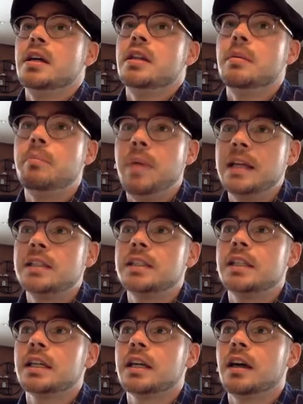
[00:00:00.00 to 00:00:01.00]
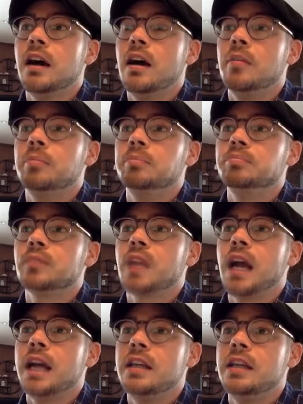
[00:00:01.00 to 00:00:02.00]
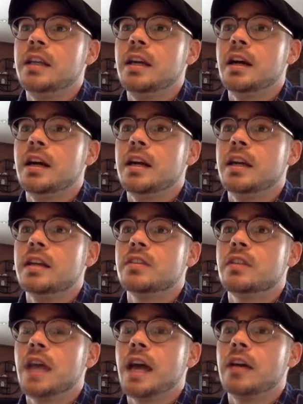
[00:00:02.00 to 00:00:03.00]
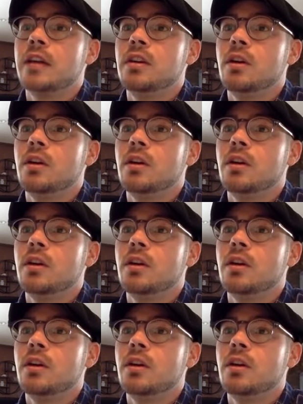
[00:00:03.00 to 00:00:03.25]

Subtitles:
the basic idea is that,